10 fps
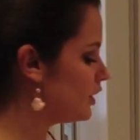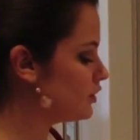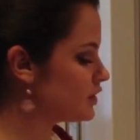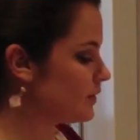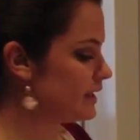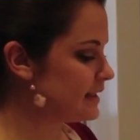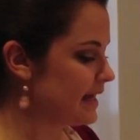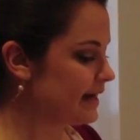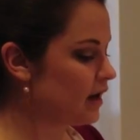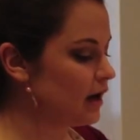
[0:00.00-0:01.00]
you just want to
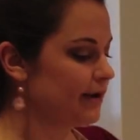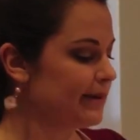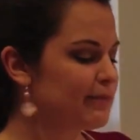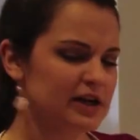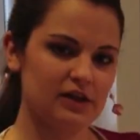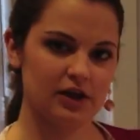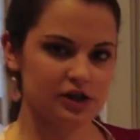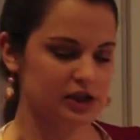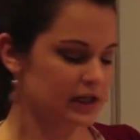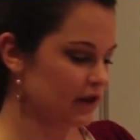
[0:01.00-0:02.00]
take a pretty large
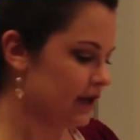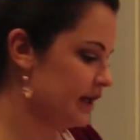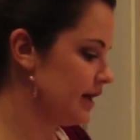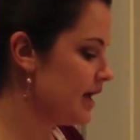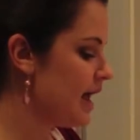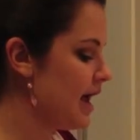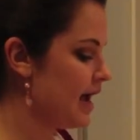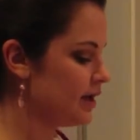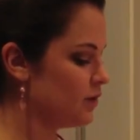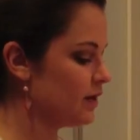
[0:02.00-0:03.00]
skillet,
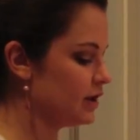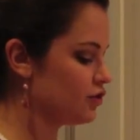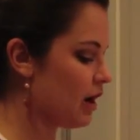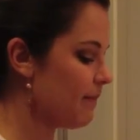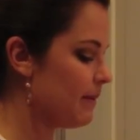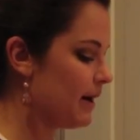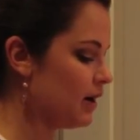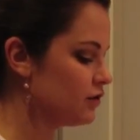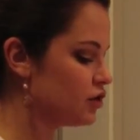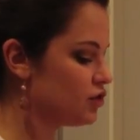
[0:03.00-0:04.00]
and you want to drop
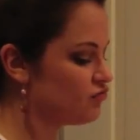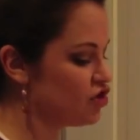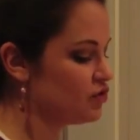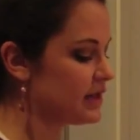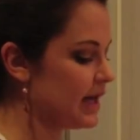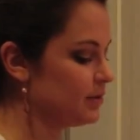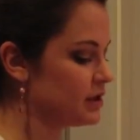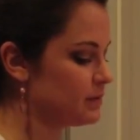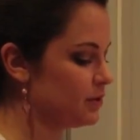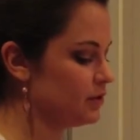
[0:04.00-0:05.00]
about 2
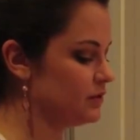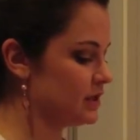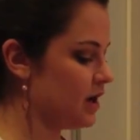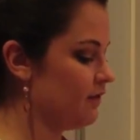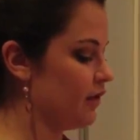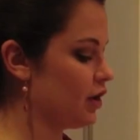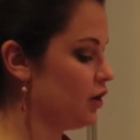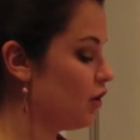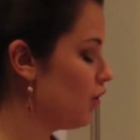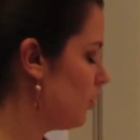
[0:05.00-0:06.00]
tablespoons of the
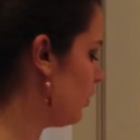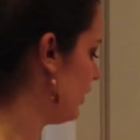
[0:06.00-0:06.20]
canola